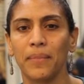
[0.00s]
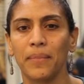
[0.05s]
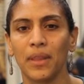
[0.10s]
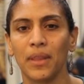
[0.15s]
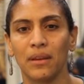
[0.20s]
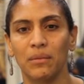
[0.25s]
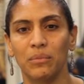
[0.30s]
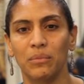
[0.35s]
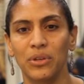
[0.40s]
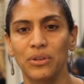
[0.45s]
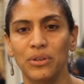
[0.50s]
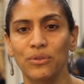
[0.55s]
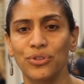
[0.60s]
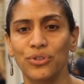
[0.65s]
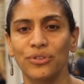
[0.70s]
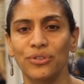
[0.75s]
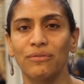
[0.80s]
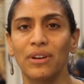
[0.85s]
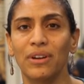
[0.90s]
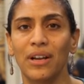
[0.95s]
but you shouldn't
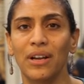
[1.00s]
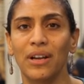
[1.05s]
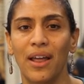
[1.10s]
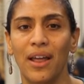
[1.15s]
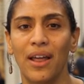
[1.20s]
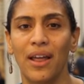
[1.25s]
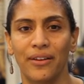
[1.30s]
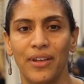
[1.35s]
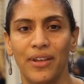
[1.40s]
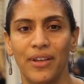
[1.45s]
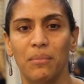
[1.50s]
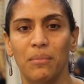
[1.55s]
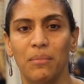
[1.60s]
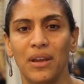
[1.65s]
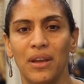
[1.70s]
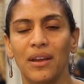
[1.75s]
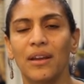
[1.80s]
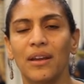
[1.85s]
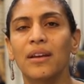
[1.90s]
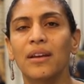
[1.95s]
rely on them.
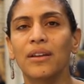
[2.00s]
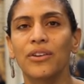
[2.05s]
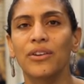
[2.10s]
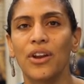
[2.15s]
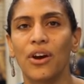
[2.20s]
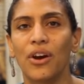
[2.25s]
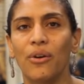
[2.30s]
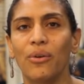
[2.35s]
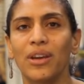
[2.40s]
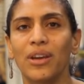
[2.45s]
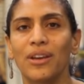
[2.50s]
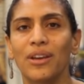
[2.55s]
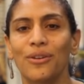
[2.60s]
Knowing who the